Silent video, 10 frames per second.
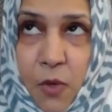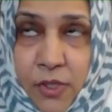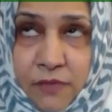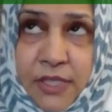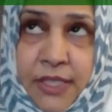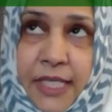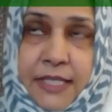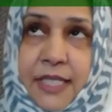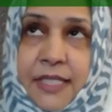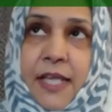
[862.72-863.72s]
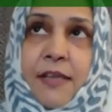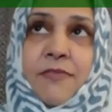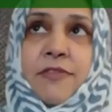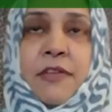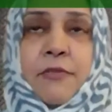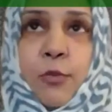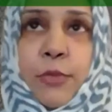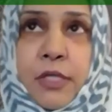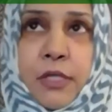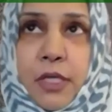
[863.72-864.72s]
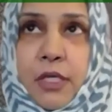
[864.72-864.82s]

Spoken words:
One of the things that every woman